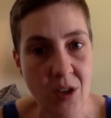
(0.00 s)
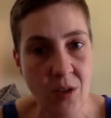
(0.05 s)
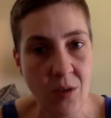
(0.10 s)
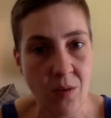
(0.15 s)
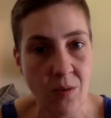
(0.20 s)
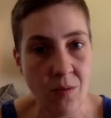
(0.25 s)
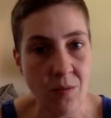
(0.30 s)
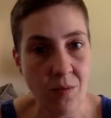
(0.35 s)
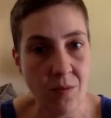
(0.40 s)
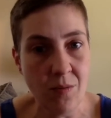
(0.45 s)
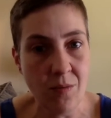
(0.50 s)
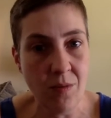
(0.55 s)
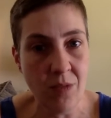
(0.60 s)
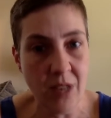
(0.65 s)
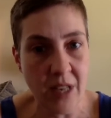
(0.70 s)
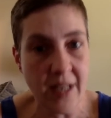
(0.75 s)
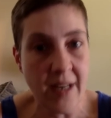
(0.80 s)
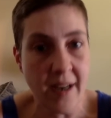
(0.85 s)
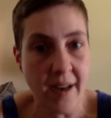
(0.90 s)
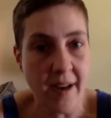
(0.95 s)
to
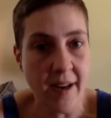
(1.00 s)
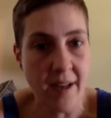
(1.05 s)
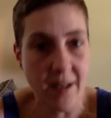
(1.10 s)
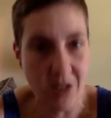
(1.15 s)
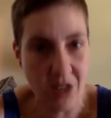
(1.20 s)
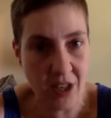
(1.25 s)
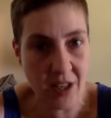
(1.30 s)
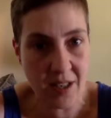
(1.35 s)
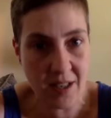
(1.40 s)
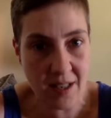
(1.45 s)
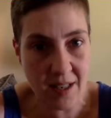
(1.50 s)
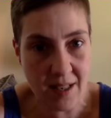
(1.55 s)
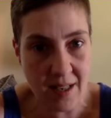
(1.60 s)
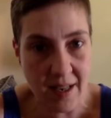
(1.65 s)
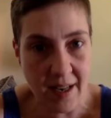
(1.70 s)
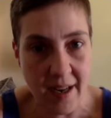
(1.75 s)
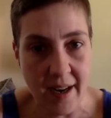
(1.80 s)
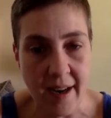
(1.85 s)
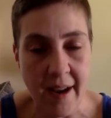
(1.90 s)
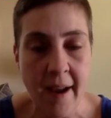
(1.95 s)
denied, justice
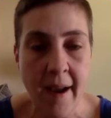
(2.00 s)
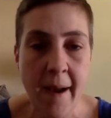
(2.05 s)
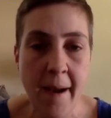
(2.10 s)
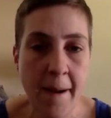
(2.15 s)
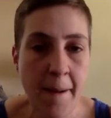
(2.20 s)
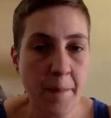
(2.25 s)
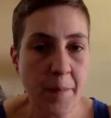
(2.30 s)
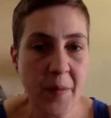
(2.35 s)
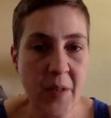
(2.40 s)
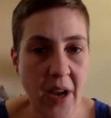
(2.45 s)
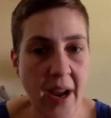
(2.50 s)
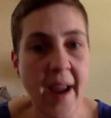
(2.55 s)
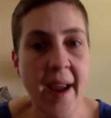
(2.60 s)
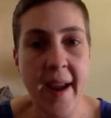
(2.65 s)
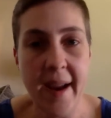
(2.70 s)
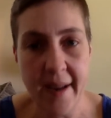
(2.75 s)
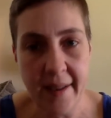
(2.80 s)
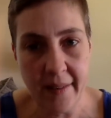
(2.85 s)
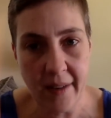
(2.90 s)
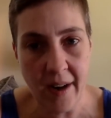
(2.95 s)
denied, to
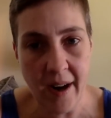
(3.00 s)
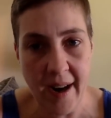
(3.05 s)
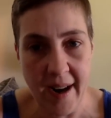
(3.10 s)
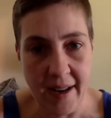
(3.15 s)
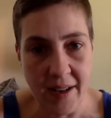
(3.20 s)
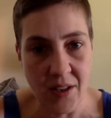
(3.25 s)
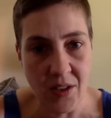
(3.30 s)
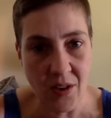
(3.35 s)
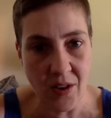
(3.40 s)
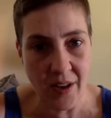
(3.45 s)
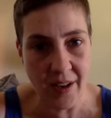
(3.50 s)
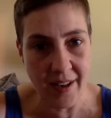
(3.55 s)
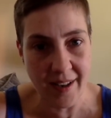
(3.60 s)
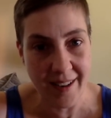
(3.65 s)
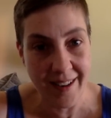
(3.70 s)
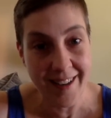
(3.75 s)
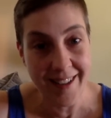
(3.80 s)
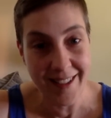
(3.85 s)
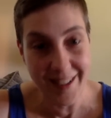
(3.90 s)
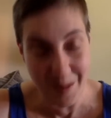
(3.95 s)
hang their hats on,
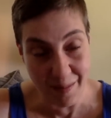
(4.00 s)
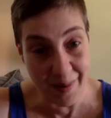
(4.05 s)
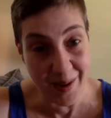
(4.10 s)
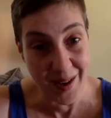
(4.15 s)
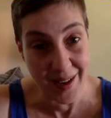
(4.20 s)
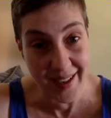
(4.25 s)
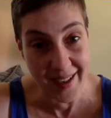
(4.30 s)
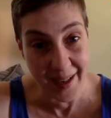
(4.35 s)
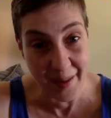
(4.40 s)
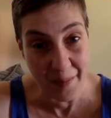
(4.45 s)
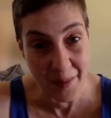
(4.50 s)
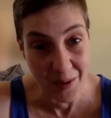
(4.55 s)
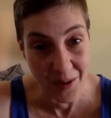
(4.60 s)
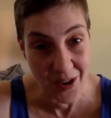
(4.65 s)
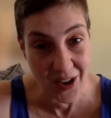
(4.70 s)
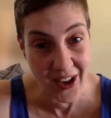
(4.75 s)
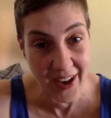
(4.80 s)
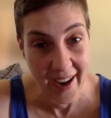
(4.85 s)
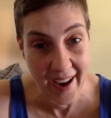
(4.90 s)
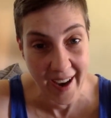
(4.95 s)
they're barking up the
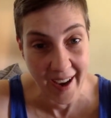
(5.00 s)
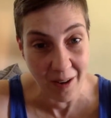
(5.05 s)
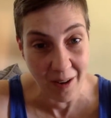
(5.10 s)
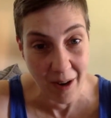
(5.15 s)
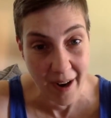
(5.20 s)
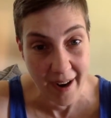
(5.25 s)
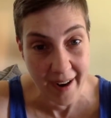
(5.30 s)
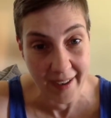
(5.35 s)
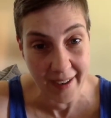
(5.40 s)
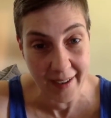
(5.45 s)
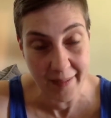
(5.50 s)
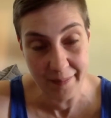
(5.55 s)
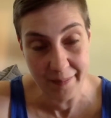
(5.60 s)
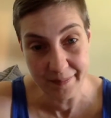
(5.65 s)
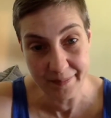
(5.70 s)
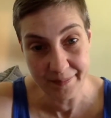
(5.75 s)
wrong hat rack.